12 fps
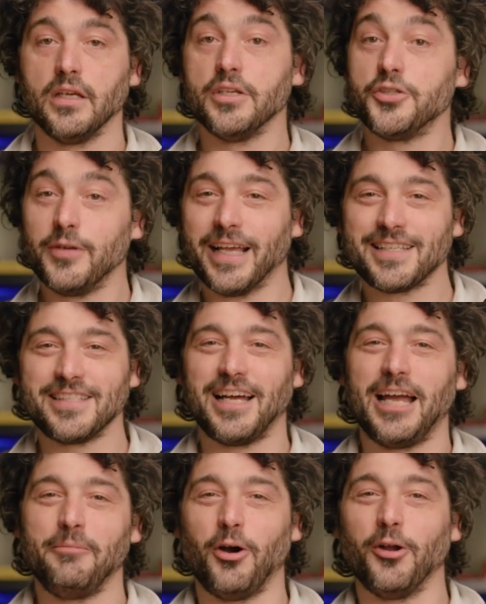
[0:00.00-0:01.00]
See you next
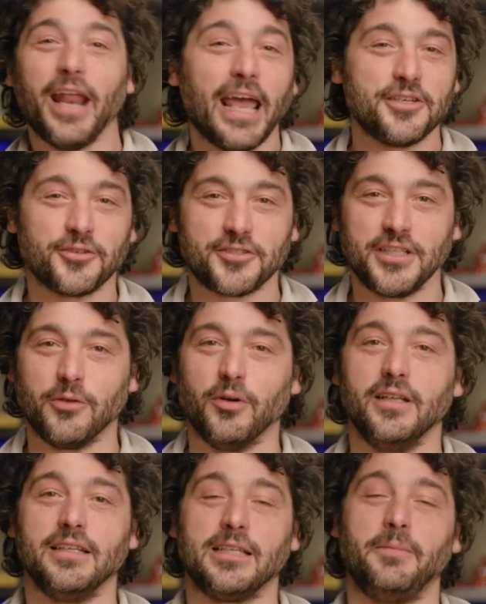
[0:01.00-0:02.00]
time on Azure
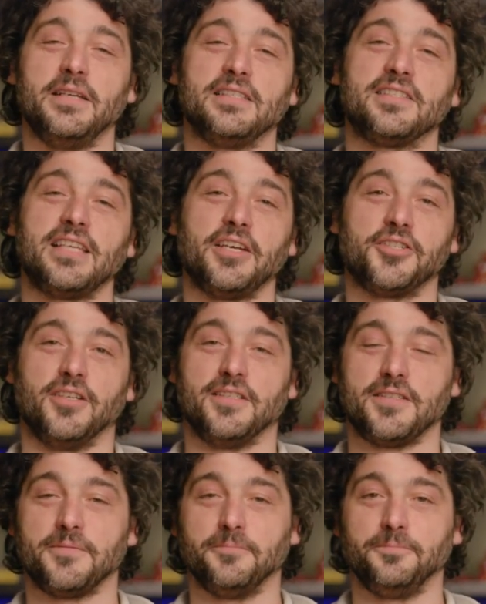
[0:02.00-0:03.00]
SQL Database
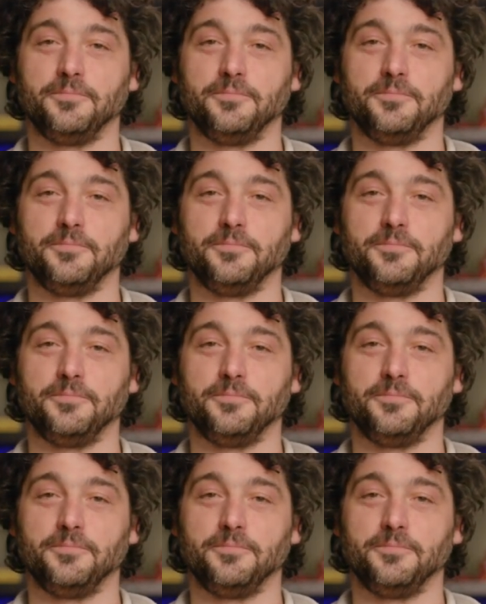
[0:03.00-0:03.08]
Essentials.